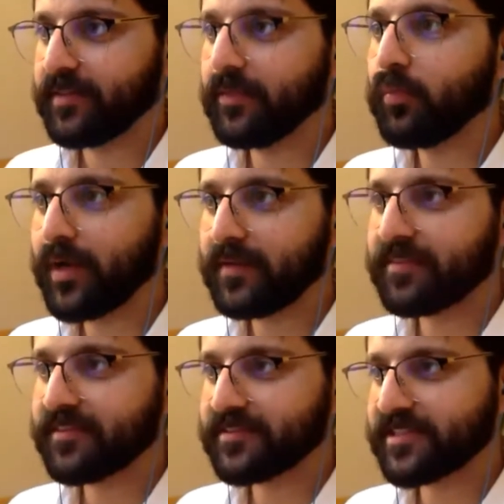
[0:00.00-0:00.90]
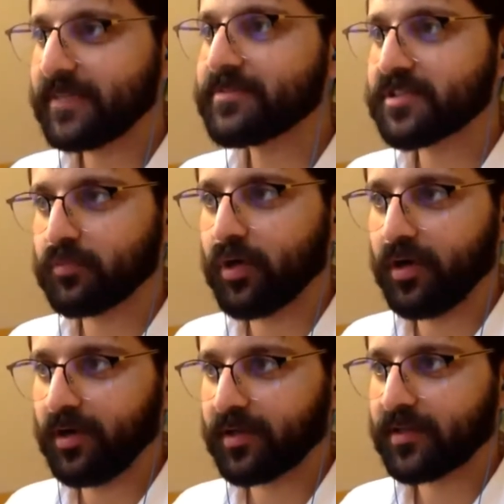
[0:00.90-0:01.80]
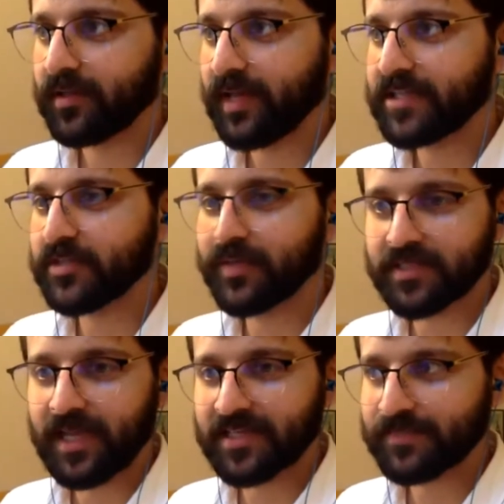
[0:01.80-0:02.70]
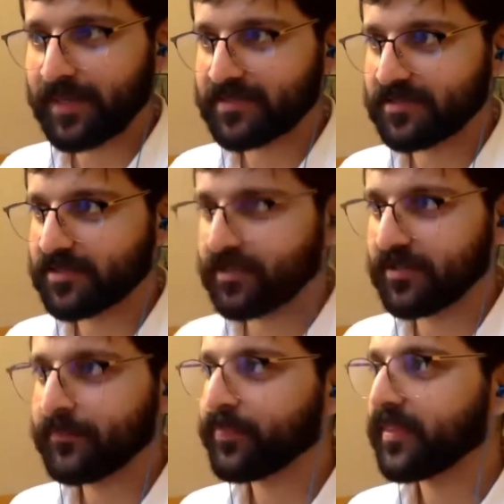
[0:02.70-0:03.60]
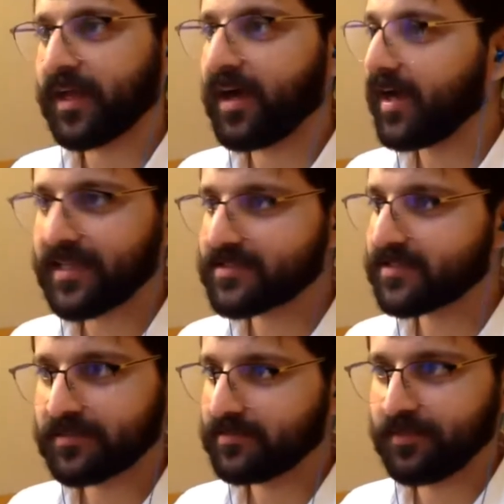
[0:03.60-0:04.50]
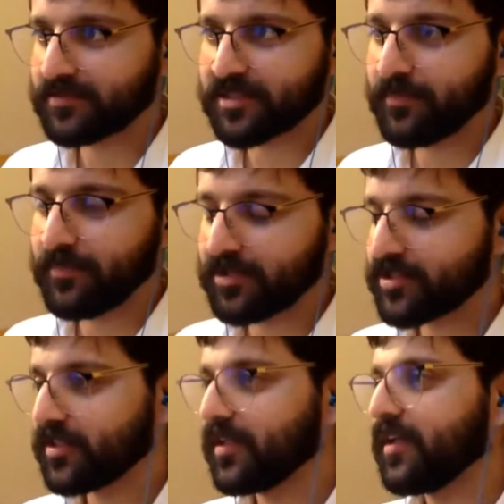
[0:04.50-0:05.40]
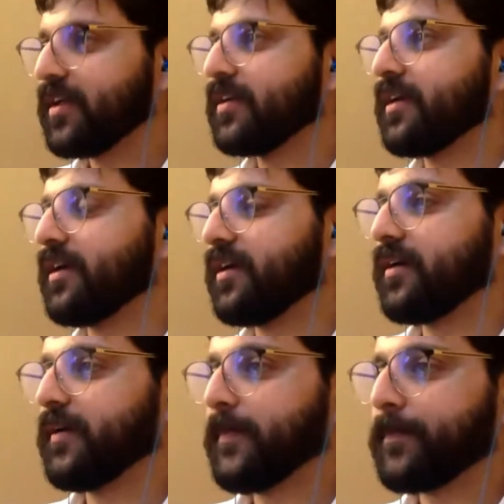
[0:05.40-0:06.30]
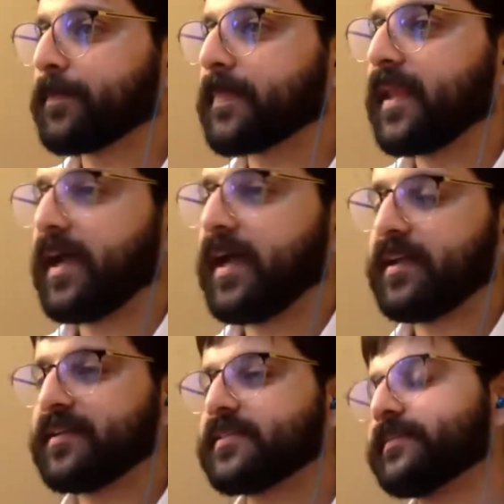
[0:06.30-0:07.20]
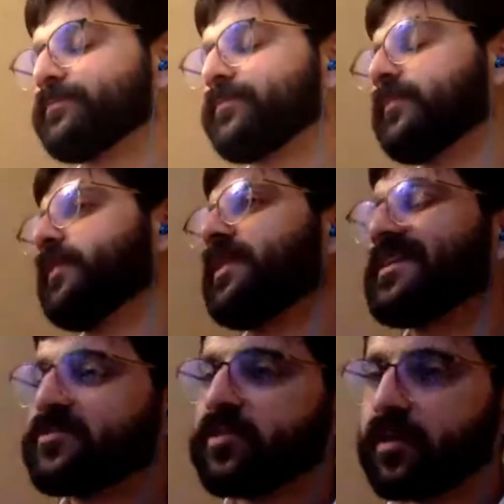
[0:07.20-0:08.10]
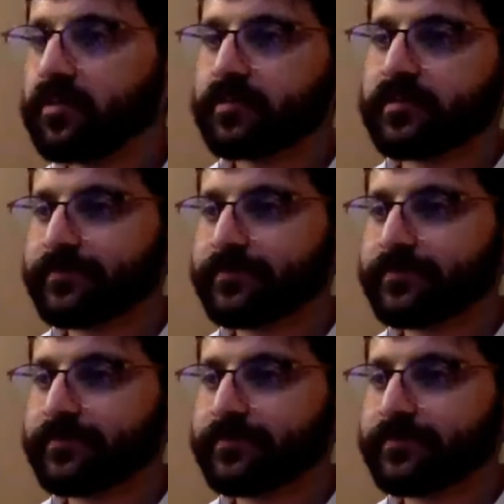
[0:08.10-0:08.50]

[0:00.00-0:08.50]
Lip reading: The width seems to work as you expect it to. The height, not so much. And there's no